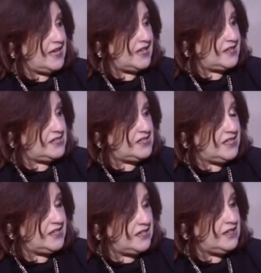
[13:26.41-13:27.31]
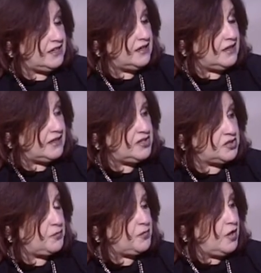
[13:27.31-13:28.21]
like this here in
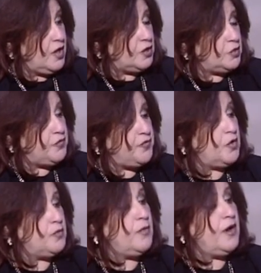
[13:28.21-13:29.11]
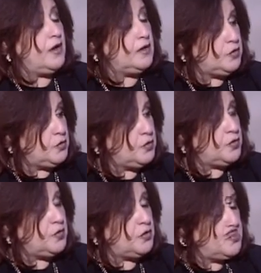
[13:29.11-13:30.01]
Egypt to form youth,
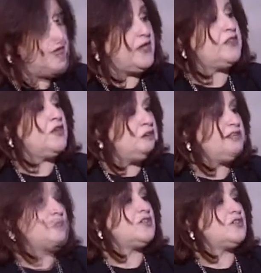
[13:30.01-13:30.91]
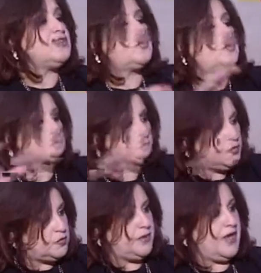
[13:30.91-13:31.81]
to be the leaders,
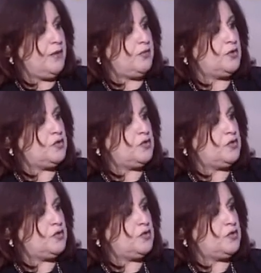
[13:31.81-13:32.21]
to be able